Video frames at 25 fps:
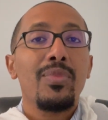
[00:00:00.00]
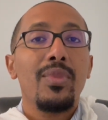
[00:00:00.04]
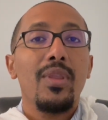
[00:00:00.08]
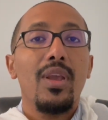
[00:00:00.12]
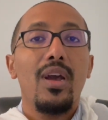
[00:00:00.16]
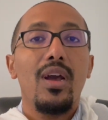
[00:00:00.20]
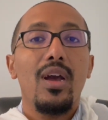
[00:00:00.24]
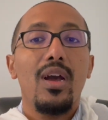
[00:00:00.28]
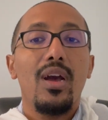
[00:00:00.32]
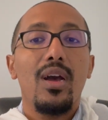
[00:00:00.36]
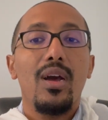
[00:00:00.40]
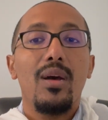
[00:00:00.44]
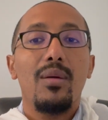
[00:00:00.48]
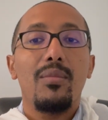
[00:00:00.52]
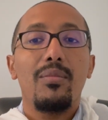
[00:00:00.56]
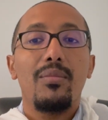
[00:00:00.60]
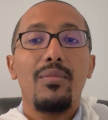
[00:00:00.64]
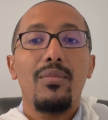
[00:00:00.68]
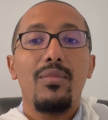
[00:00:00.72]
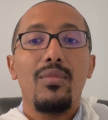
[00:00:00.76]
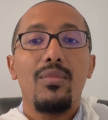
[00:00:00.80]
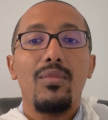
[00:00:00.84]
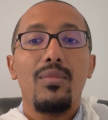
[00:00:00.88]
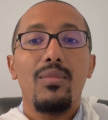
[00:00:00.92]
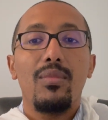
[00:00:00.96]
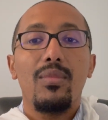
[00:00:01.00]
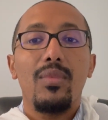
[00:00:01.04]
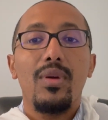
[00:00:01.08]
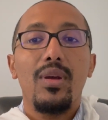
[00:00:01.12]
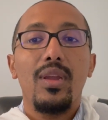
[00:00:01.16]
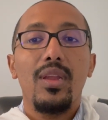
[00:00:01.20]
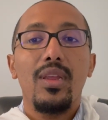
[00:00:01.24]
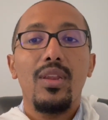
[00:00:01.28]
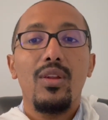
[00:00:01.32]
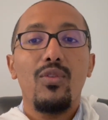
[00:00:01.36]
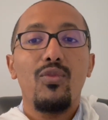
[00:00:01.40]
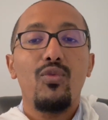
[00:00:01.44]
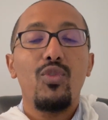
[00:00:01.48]

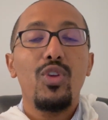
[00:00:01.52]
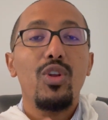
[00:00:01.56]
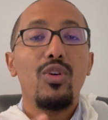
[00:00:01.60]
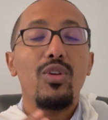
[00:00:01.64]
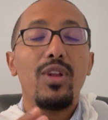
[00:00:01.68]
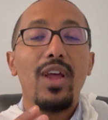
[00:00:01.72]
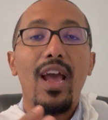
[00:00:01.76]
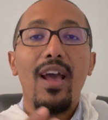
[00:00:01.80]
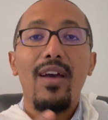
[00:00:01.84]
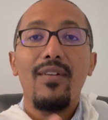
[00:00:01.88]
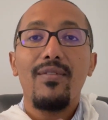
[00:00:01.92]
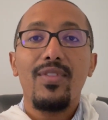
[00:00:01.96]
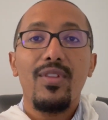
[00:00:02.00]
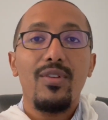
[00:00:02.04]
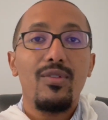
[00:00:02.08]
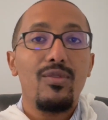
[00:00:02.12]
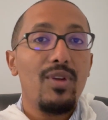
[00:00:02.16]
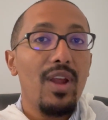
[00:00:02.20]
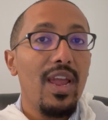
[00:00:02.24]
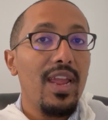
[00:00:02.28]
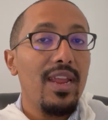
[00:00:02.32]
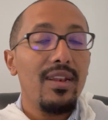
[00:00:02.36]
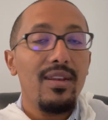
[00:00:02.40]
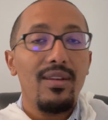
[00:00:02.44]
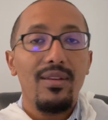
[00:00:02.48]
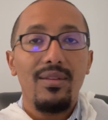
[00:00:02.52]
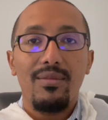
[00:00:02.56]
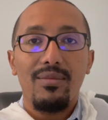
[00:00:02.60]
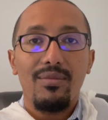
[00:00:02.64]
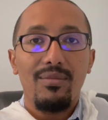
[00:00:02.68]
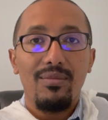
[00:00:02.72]
You know, if we don't have the right